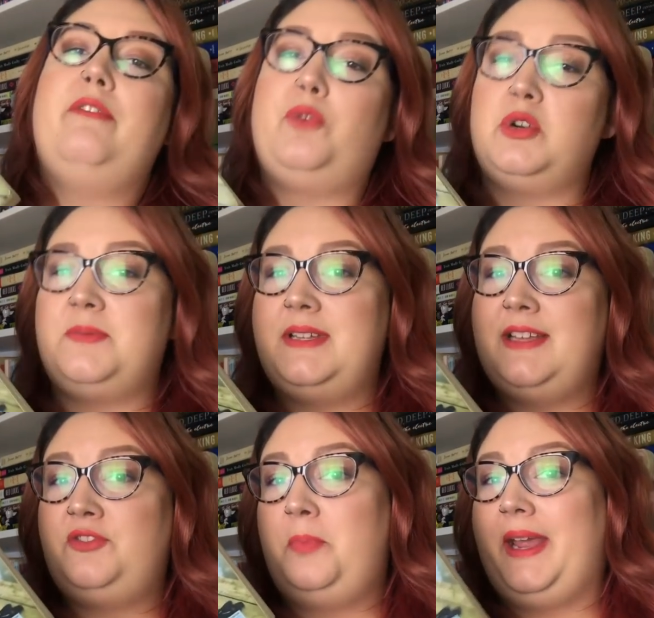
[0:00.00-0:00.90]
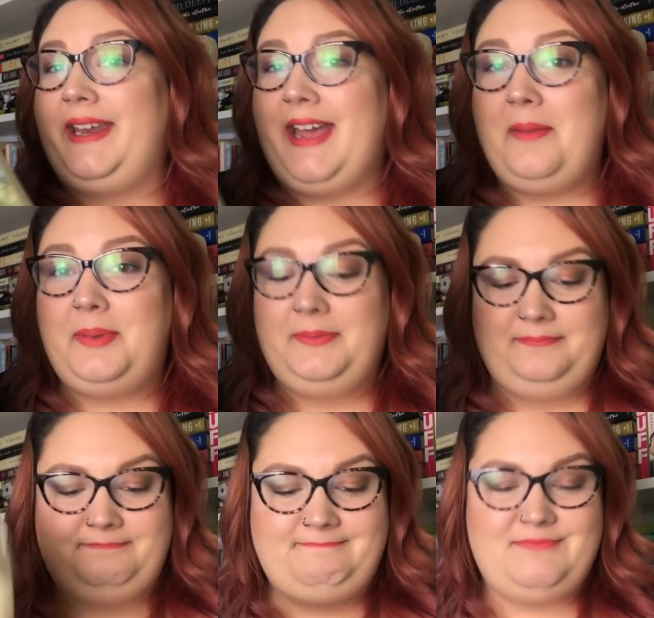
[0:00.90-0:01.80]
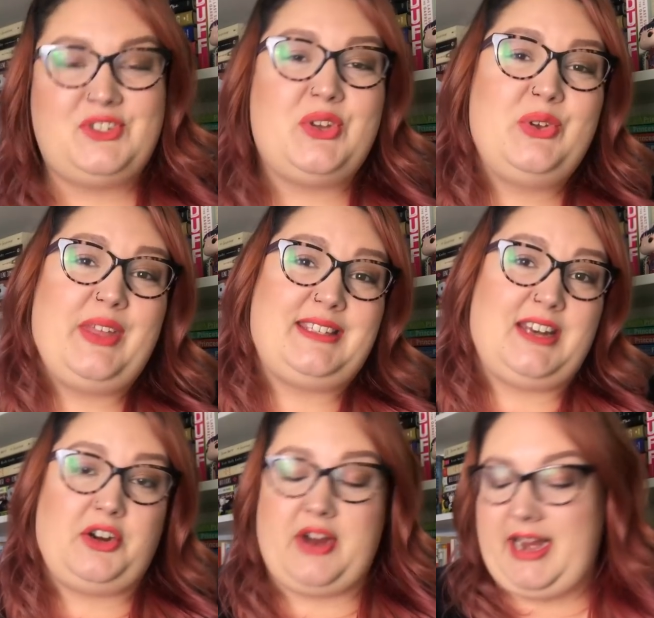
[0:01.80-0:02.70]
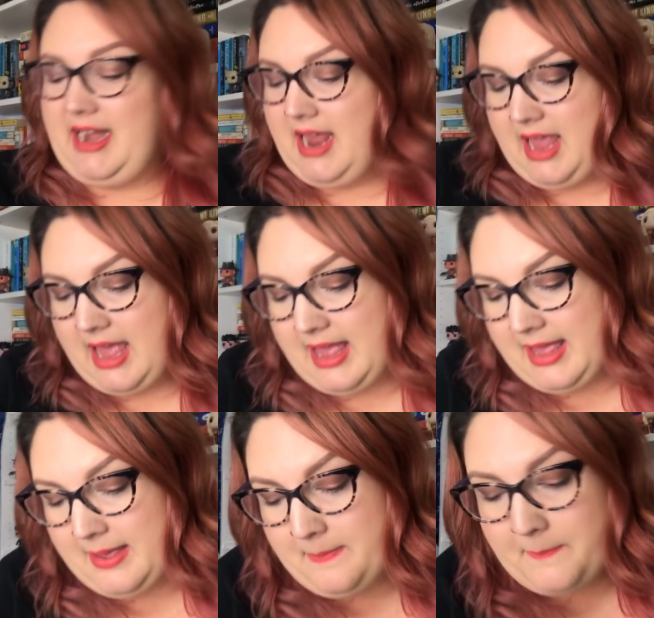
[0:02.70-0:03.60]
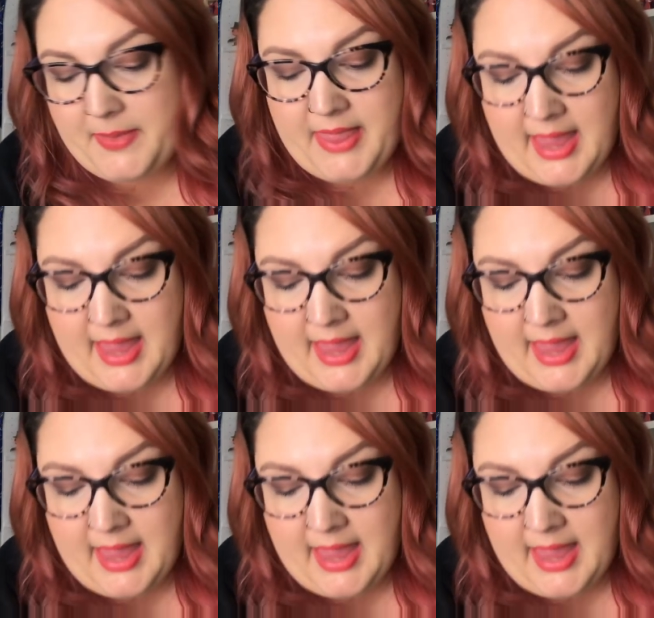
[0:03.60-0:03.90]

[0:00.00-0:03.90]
force myself to pick it up so that's not great um, but